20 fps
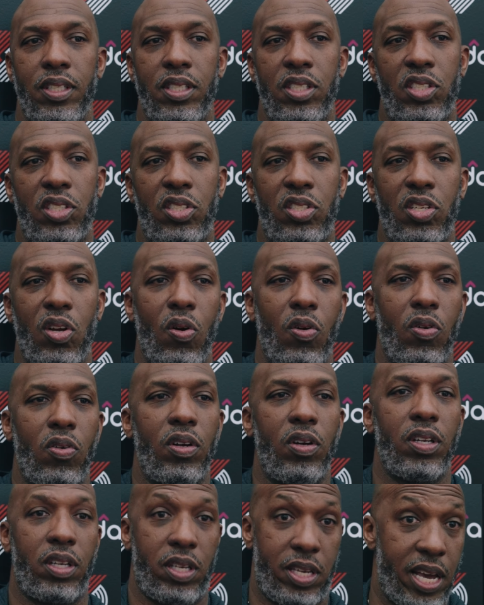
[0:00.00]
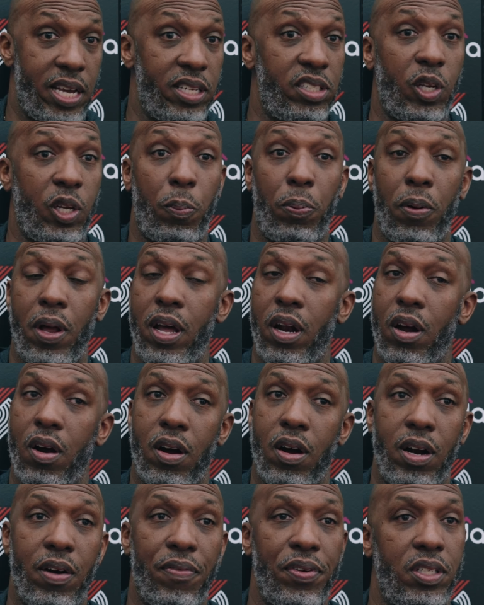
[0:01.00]
So KG played
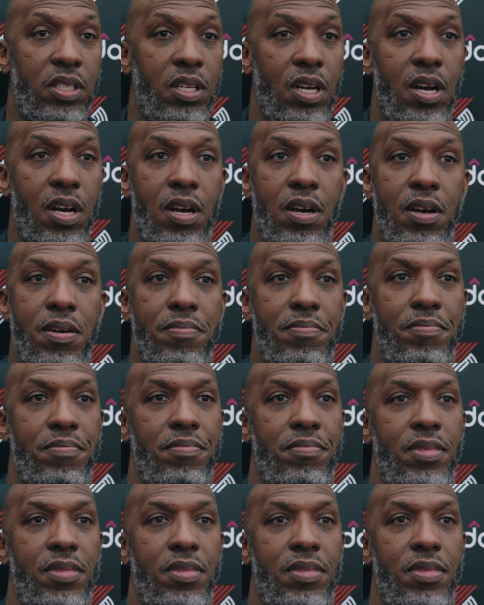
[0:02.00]
hard every time.